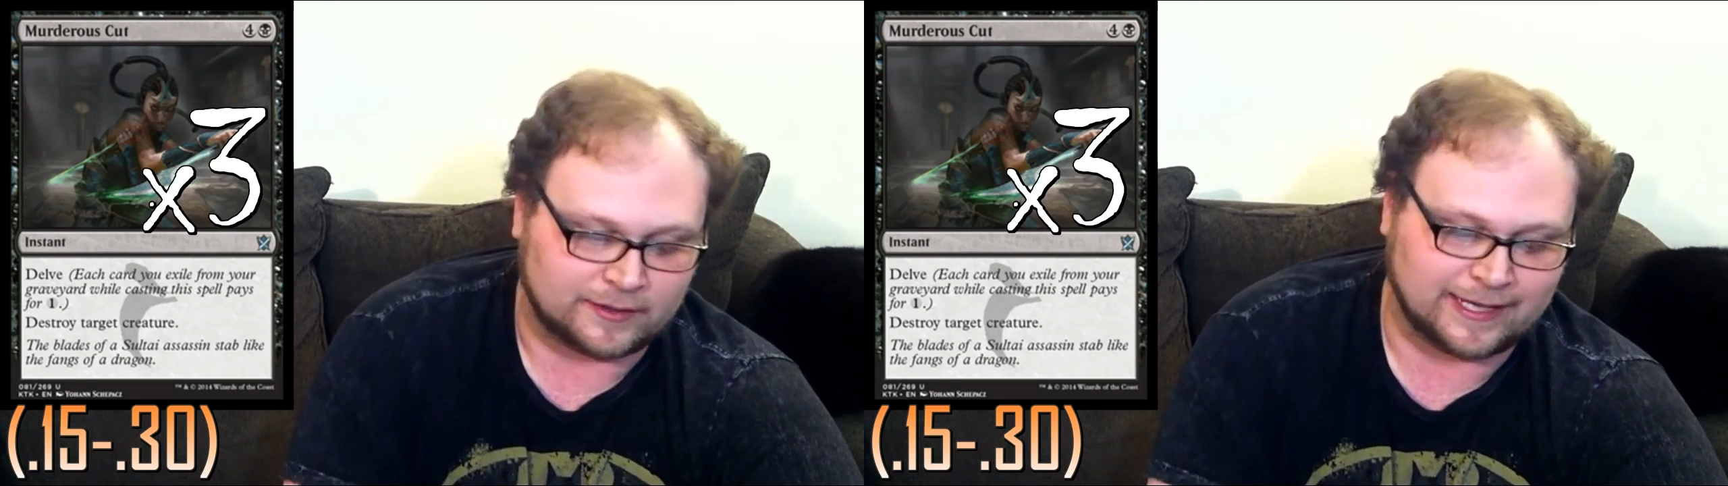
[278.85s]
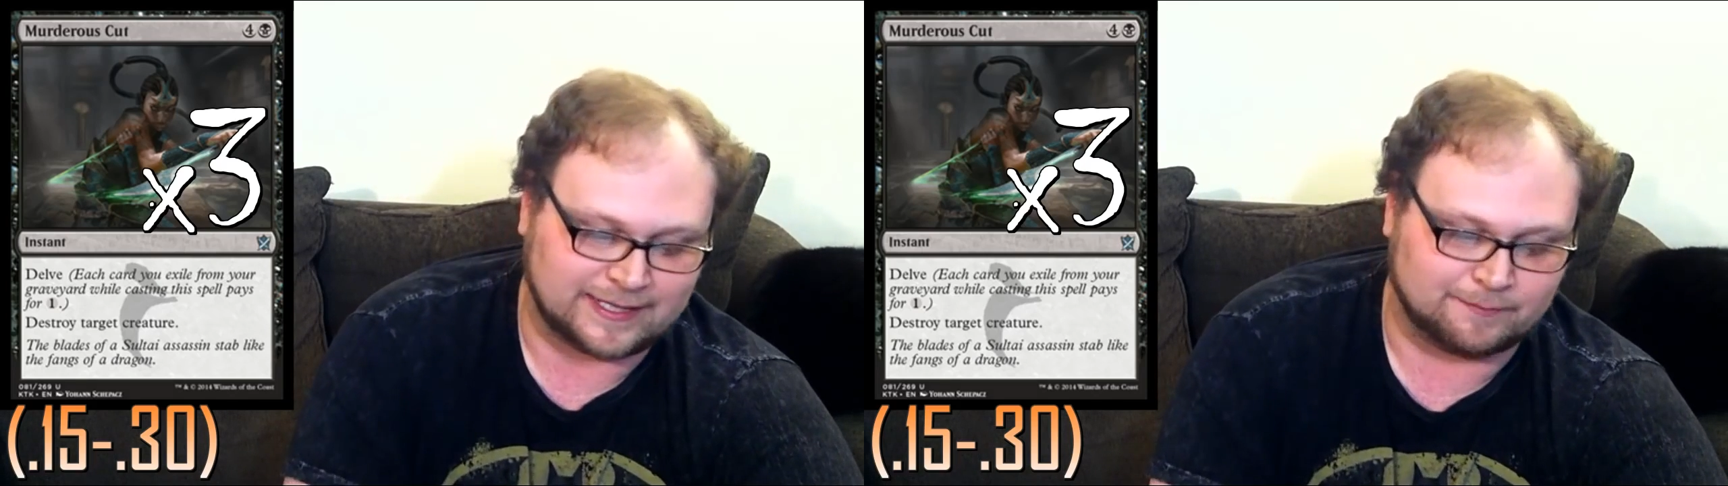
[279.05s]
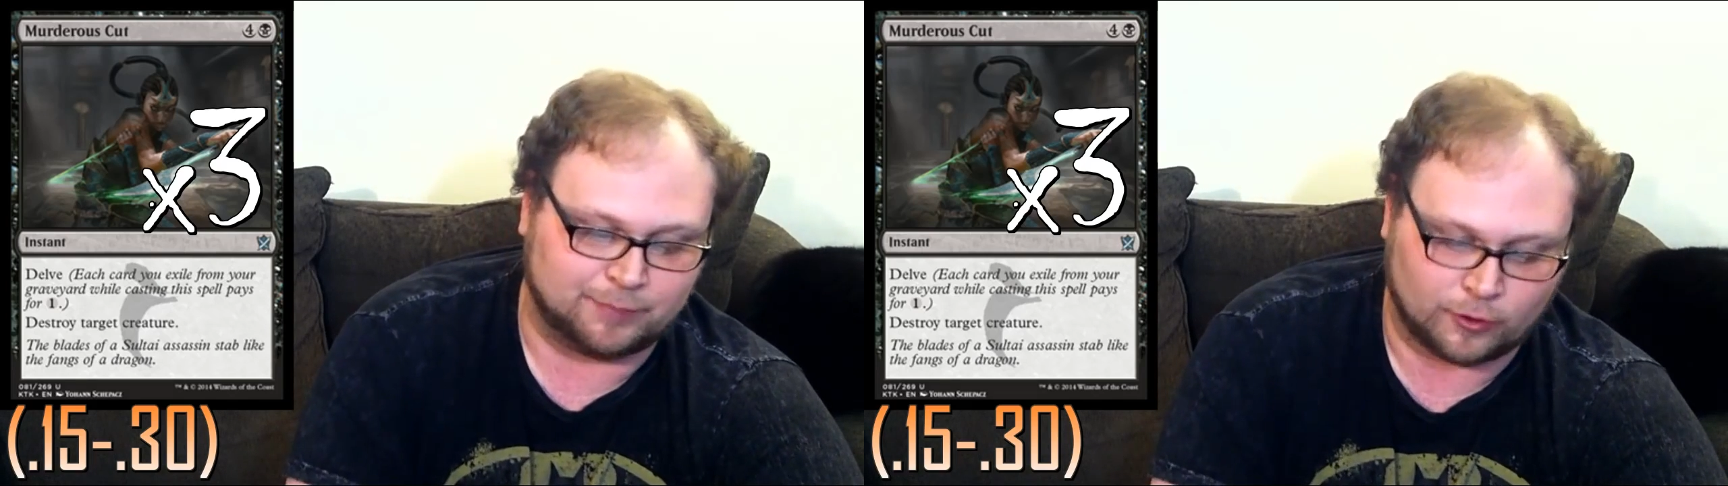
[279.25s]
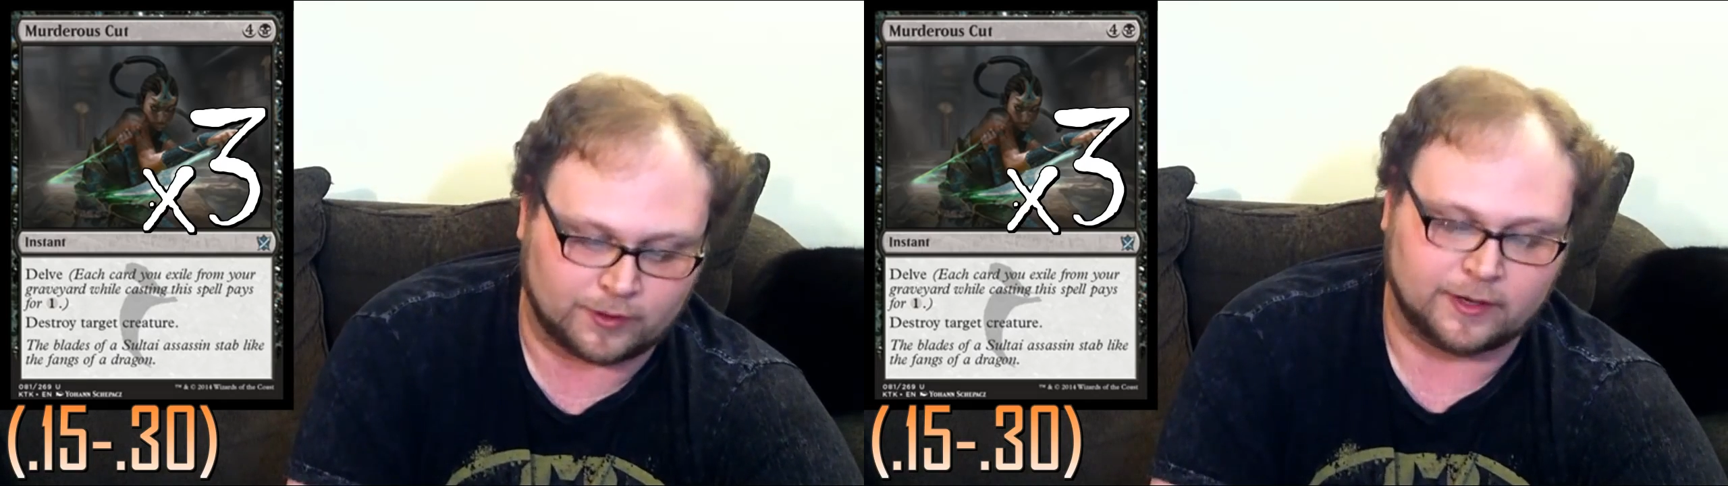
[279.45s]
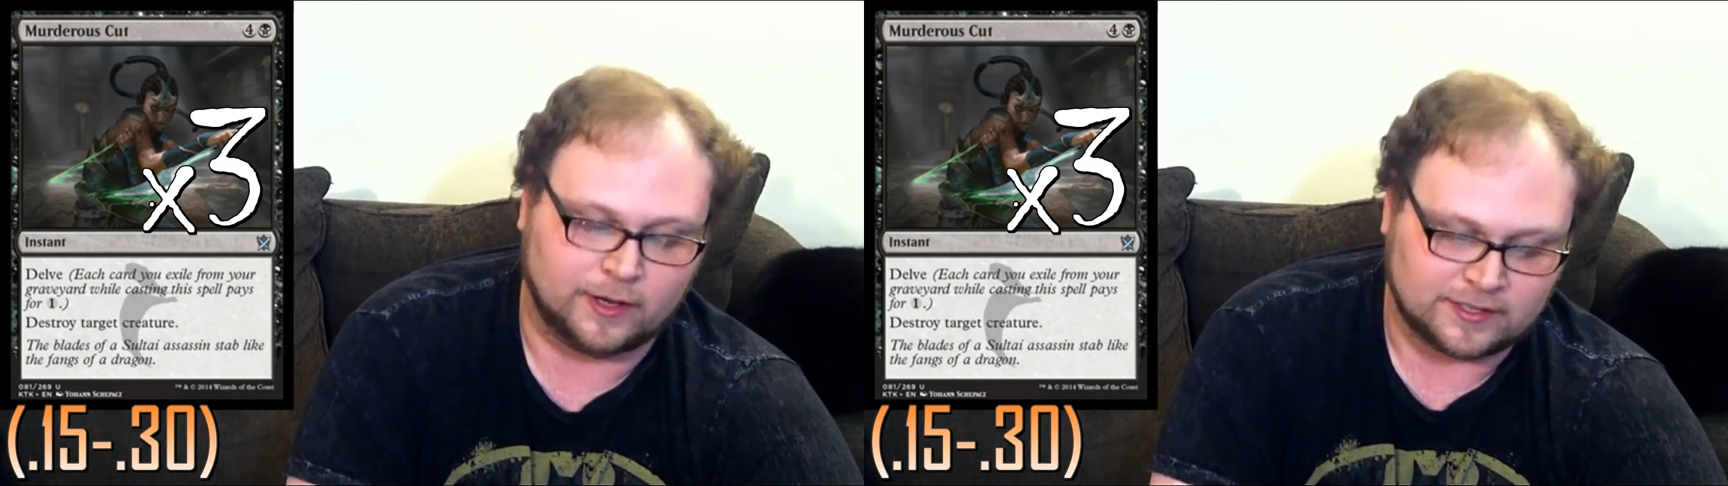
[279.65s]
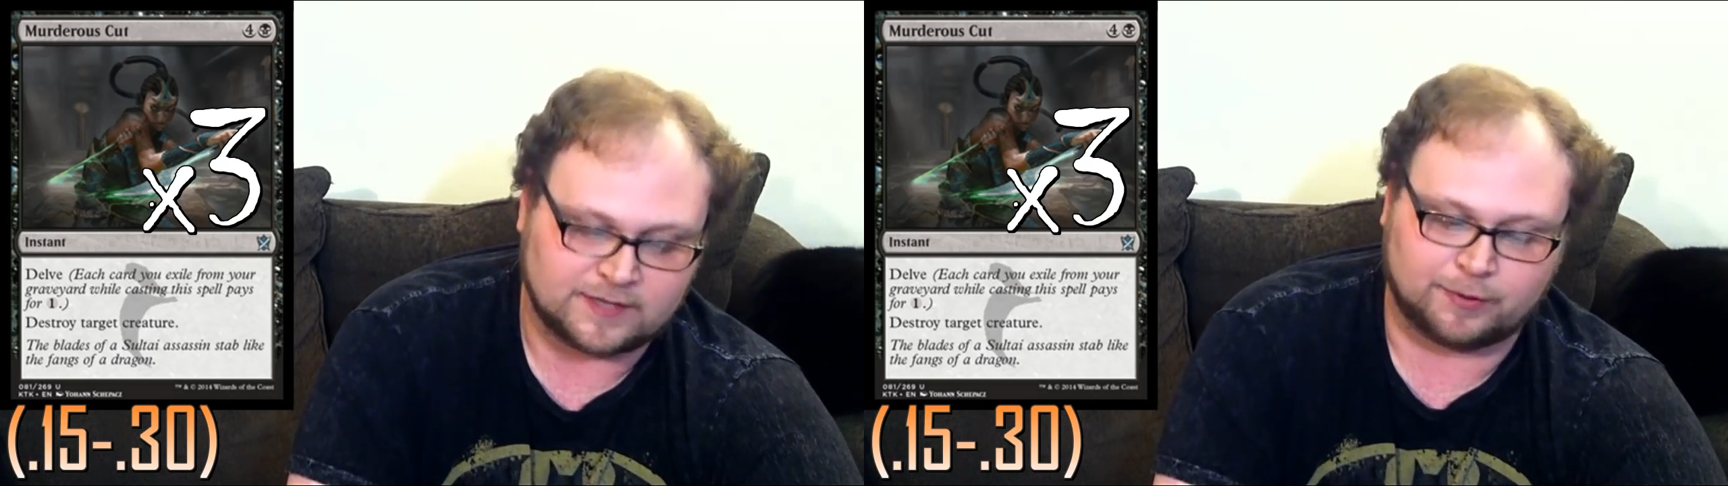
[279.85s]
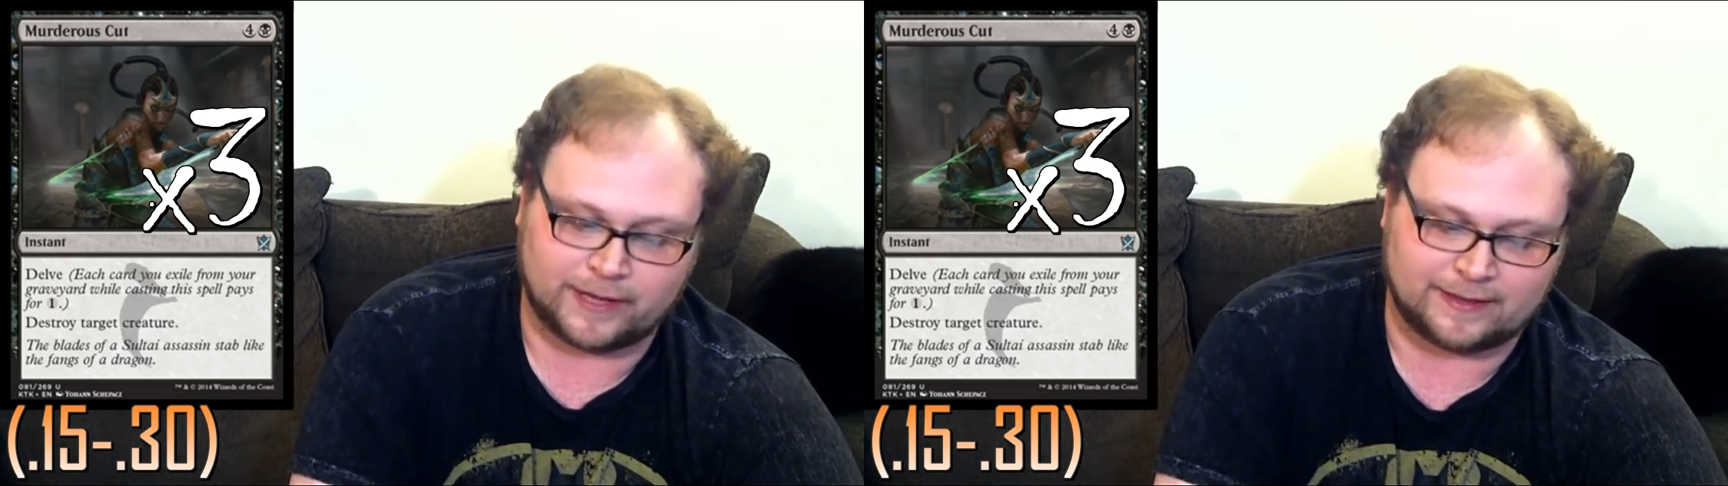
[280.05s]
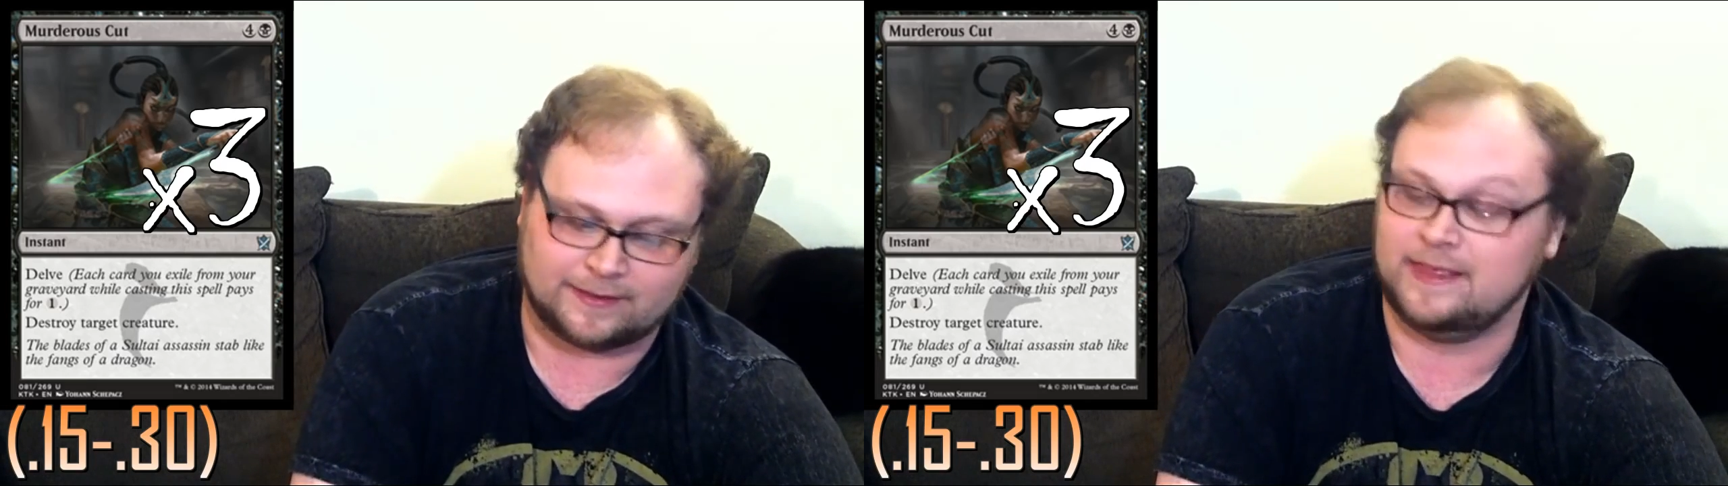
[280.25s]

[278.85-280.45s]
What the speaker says: So I think it's important to play